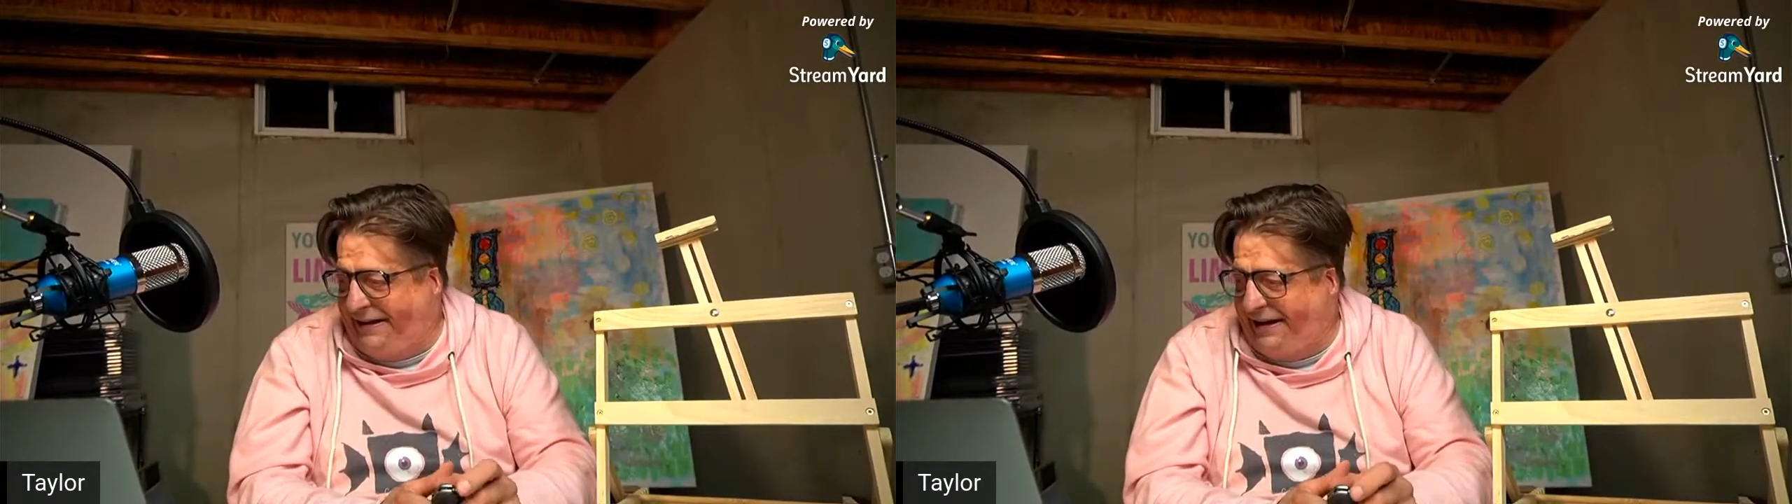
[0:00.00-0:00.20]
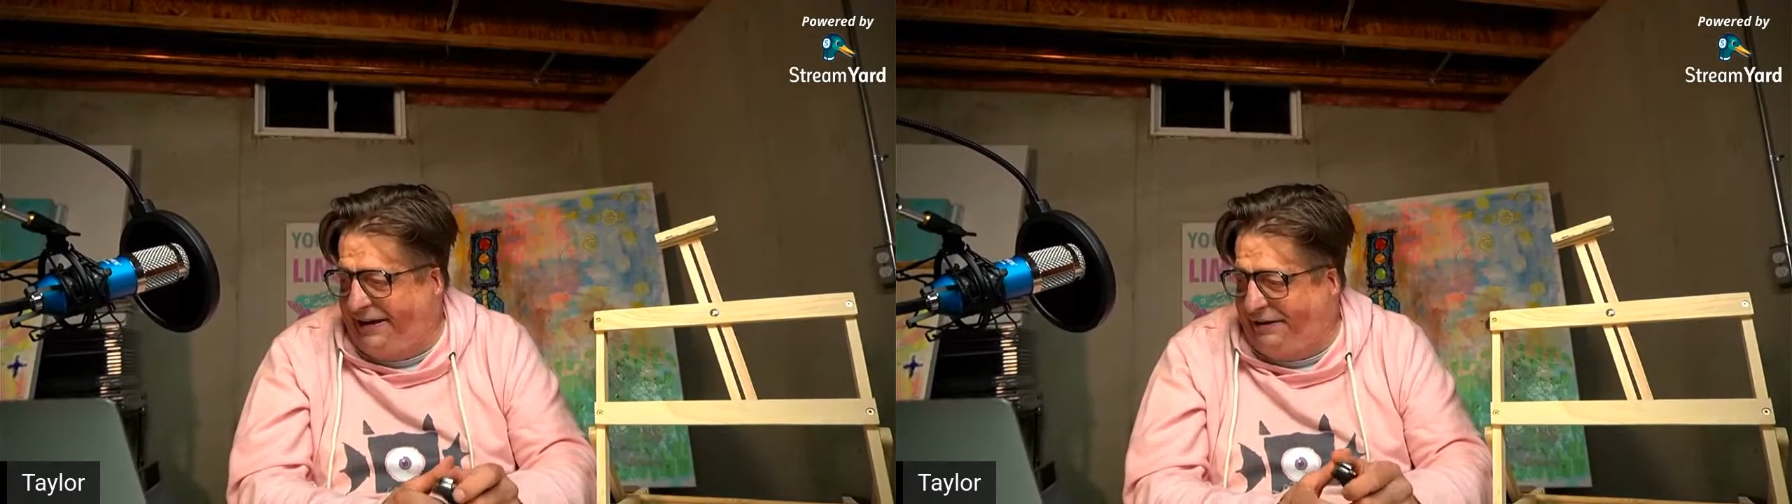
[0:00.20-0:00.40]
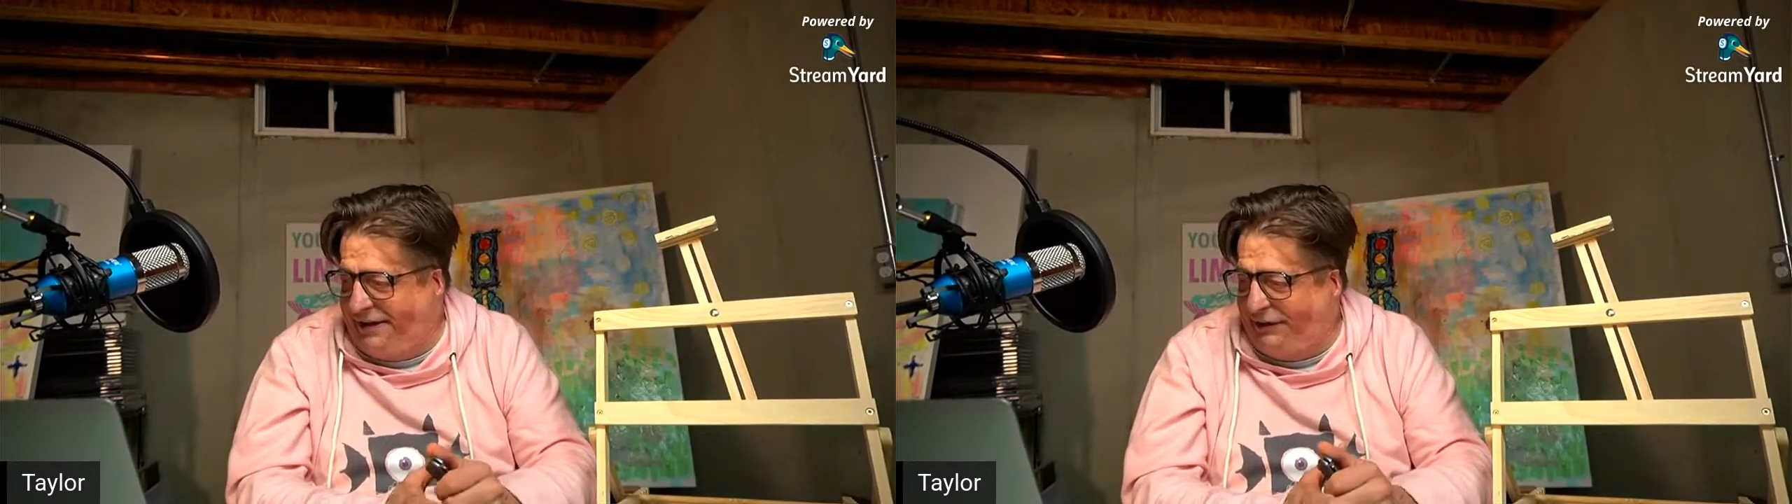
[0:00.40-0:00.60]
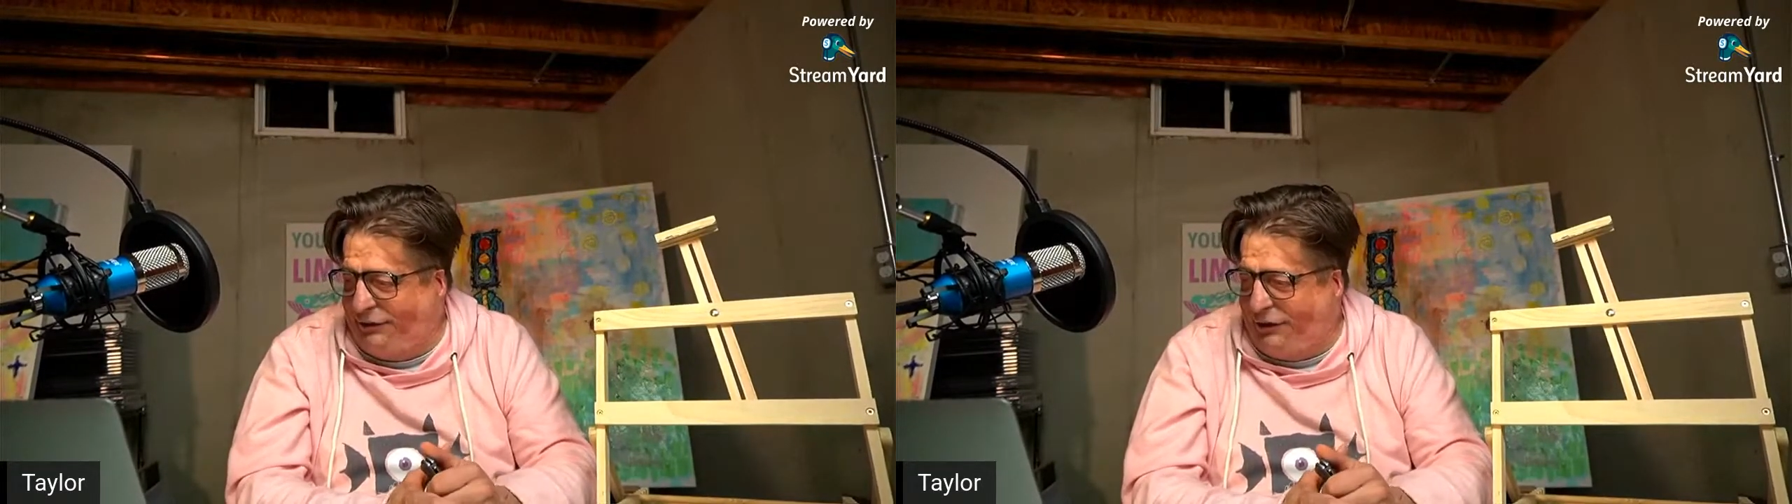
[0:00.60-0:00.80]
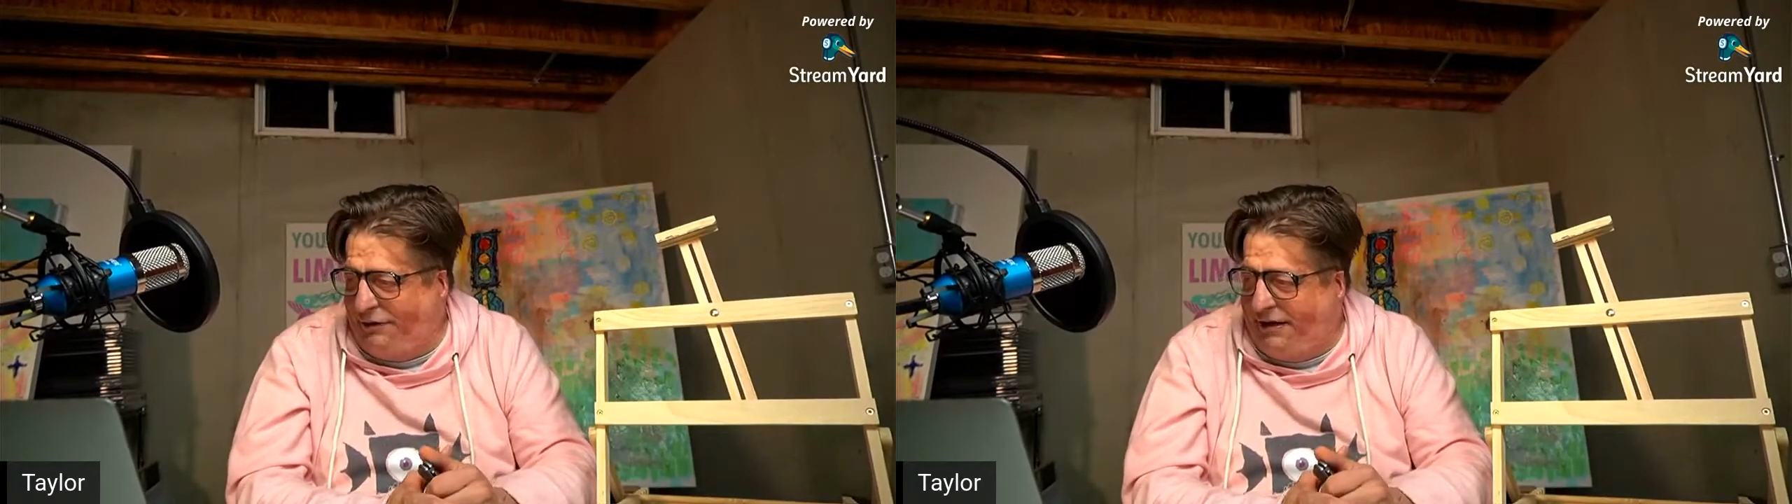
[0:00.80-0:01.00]
Thank you. Thanks for
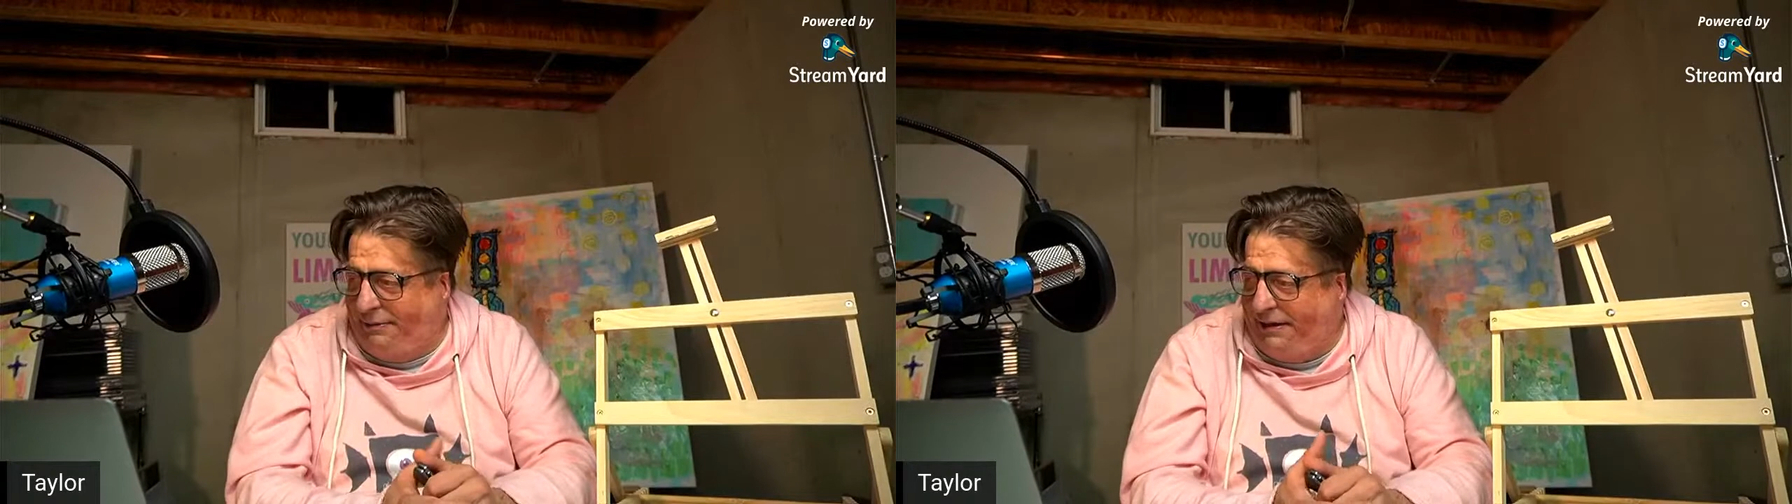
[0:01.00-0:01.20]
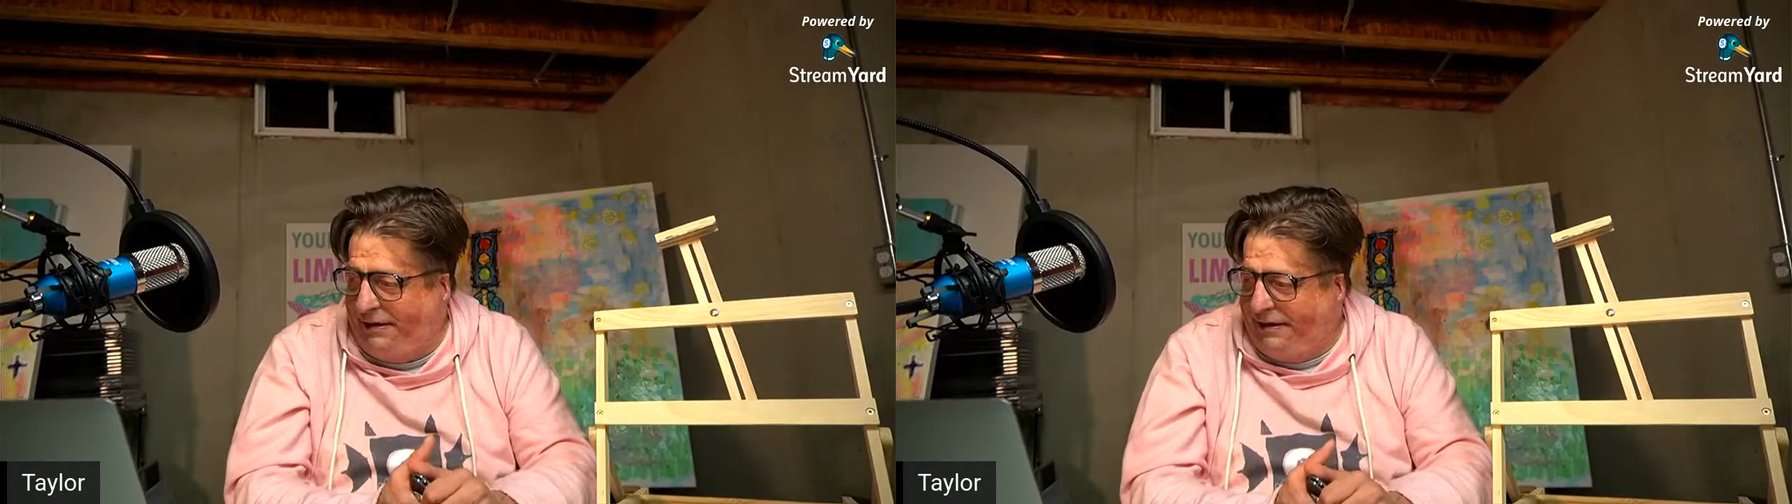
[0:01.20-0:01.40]
showing up.